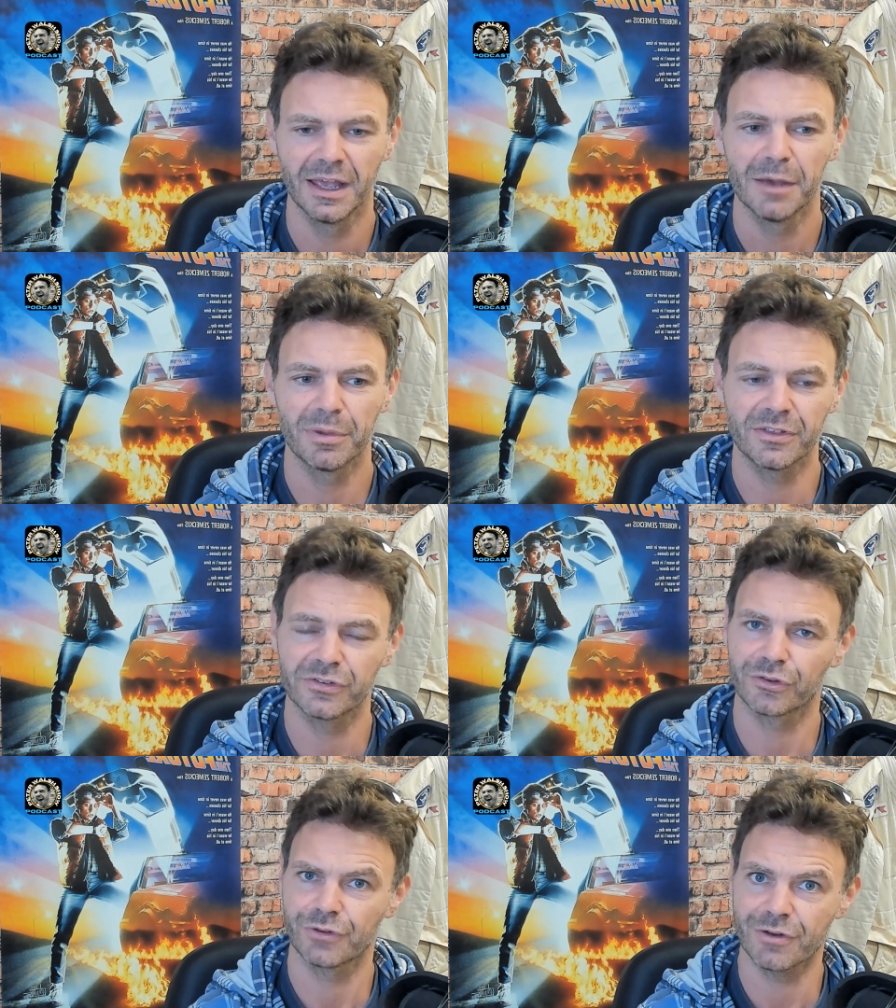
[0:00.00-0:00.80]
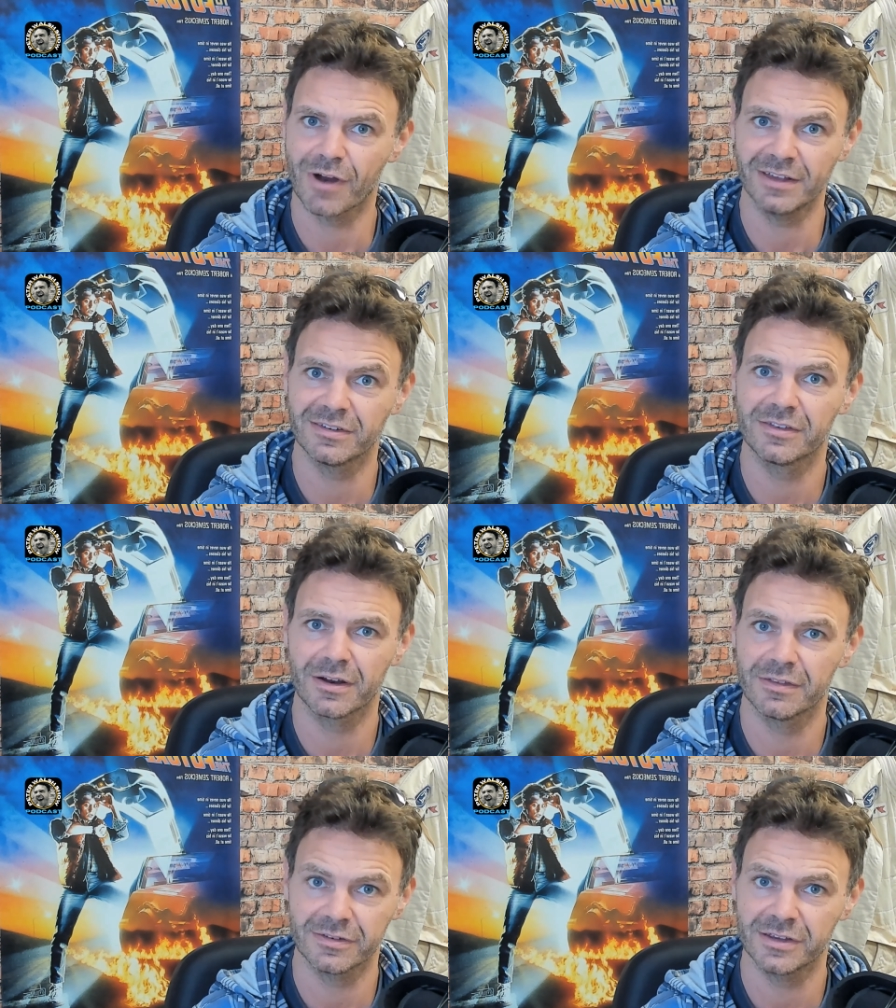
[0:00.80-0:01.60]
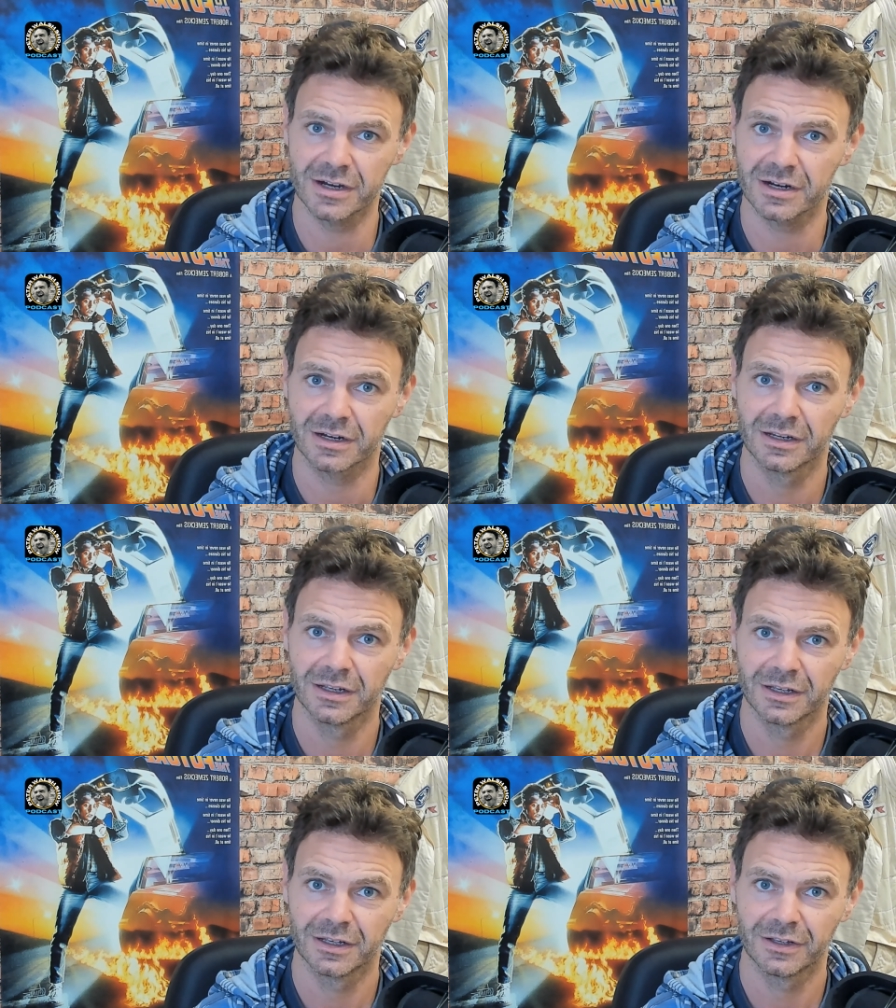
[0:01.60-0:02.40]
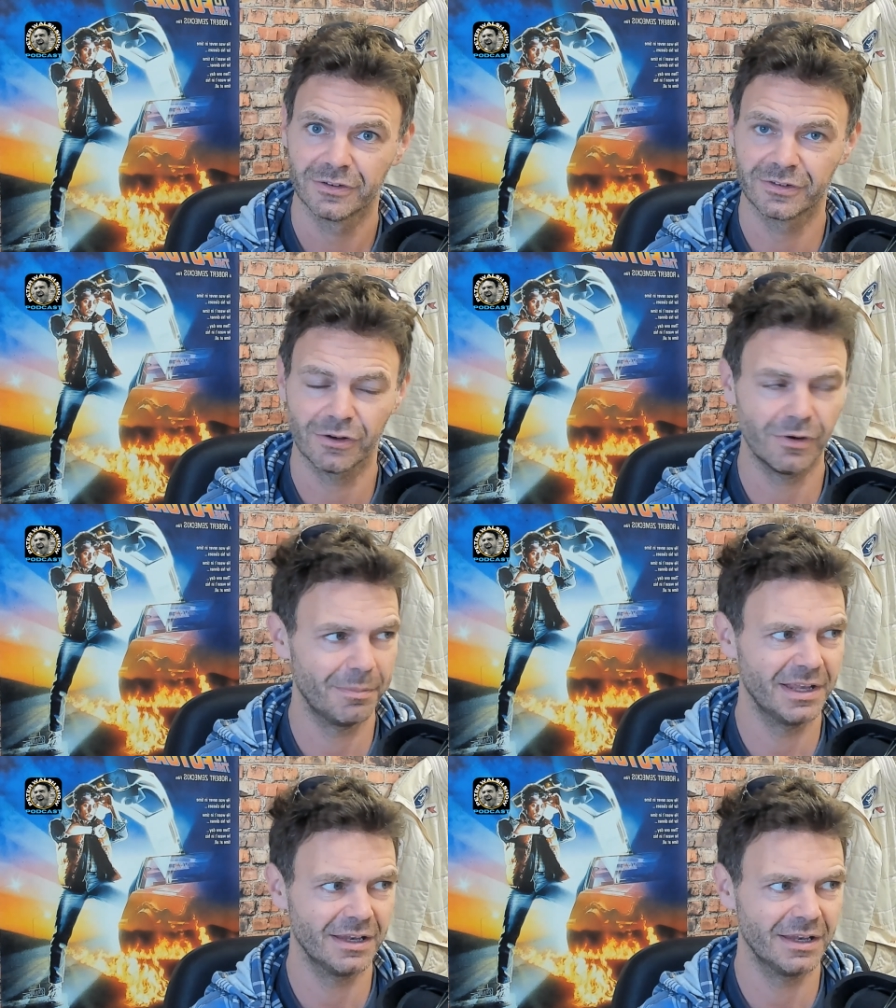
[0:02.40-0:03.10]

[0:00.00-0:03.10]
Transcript: But there's three races there this year. So, I mean,